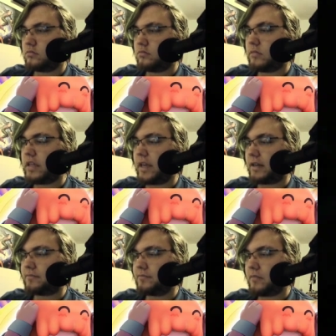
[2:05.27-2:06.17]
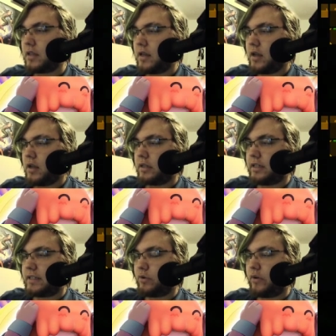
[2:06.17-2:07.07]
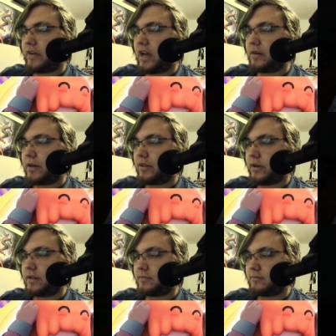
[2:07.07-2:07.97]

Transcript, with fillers: Yeah. Do you see what we've gotten, by the way?